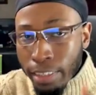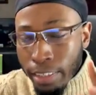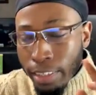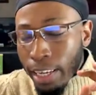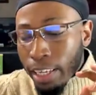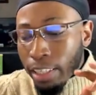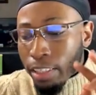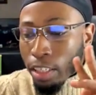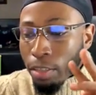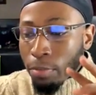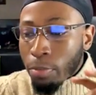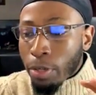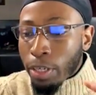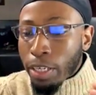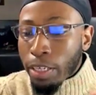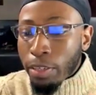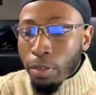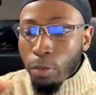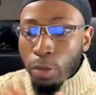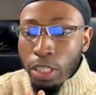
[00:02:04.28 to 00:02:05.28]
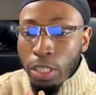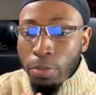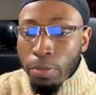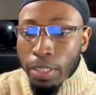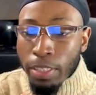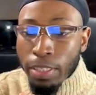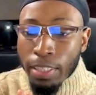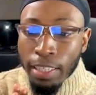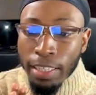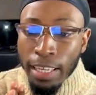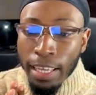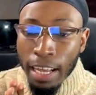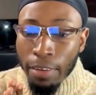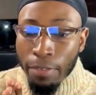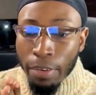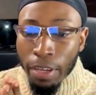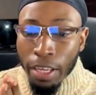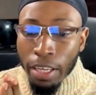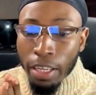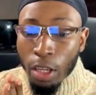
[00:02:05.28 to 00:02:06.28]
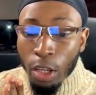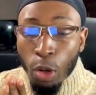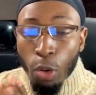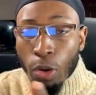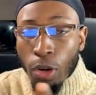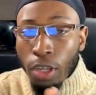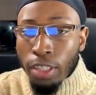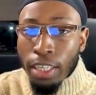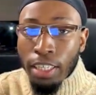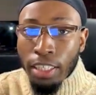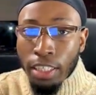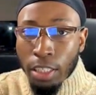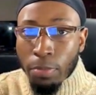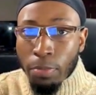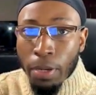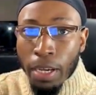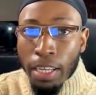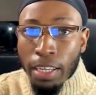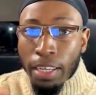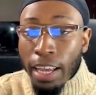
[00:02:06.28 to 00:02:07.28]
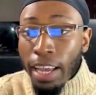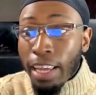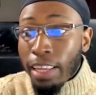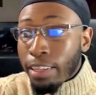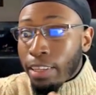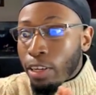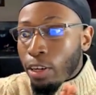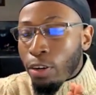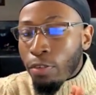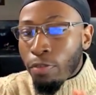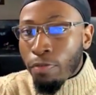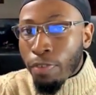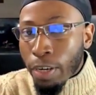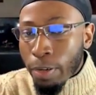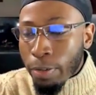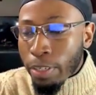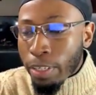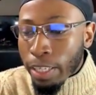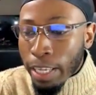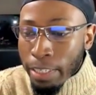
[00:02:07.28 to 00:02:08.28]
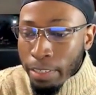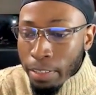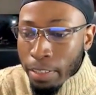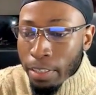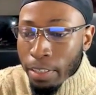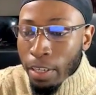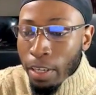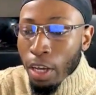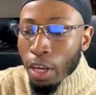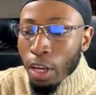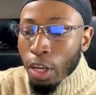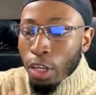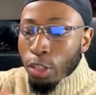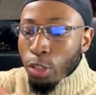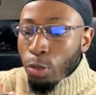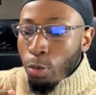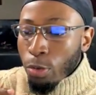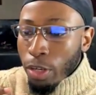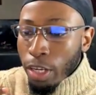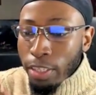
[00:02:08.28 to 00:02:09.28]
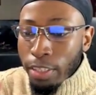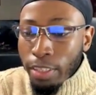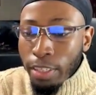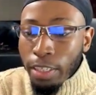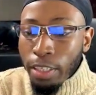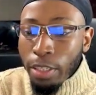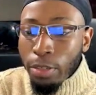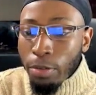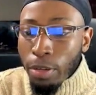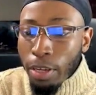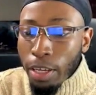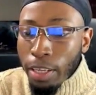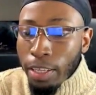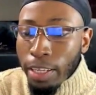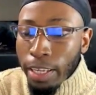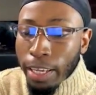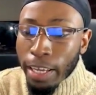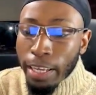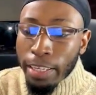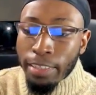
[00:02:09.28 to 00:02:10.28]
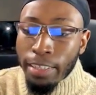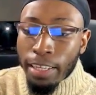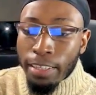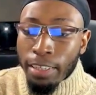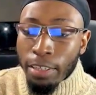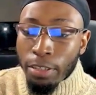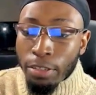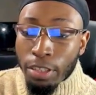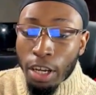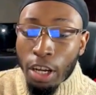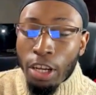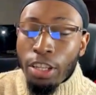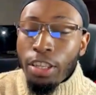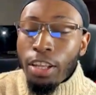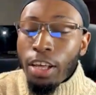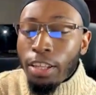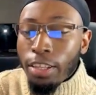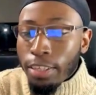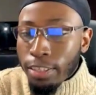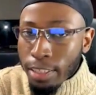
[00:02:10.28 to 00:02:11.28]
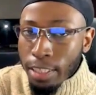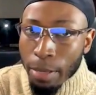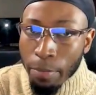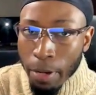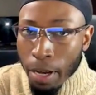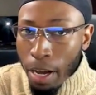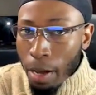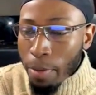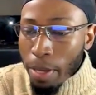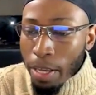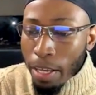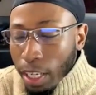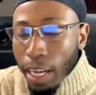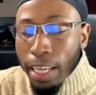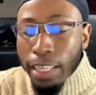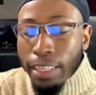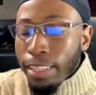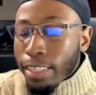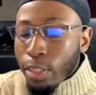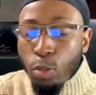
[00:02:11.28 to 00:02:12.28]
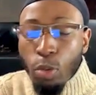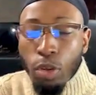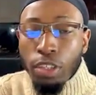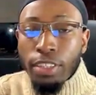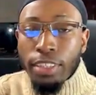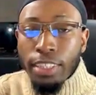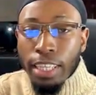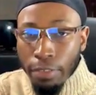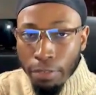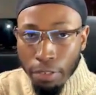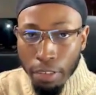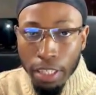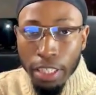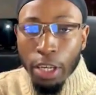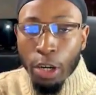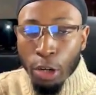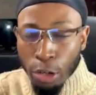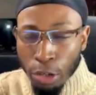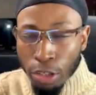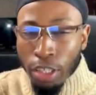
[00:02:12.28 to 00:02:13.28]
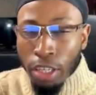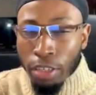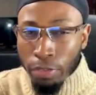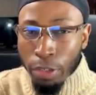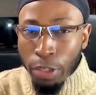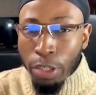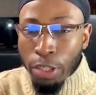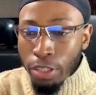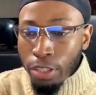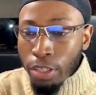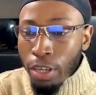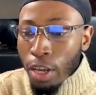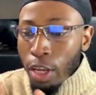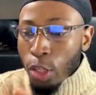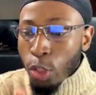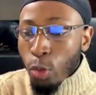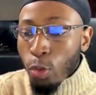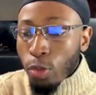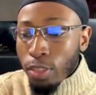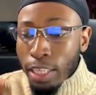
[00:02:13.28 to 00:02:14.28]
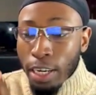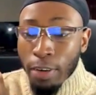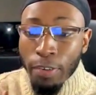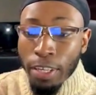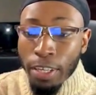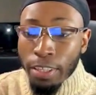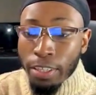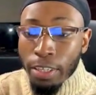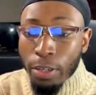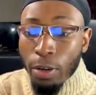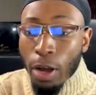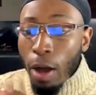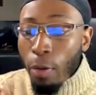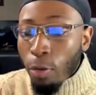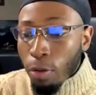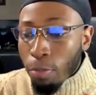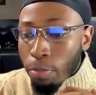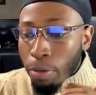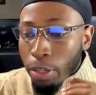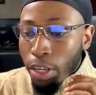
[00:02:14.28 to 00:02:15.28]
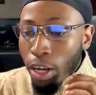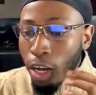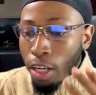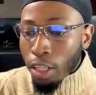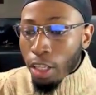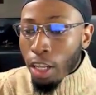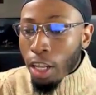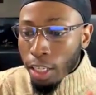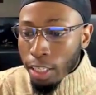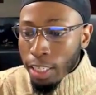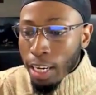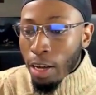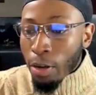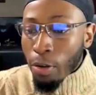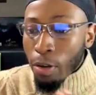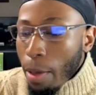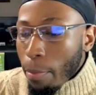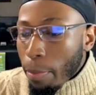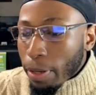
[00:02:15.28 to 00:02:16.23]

TikTok brain, which means that they have a low attention span and they are very lazy. So continue indicates that there's another step coming, and this will definitely hurt conversions. So instead of continue, I would put unlock now.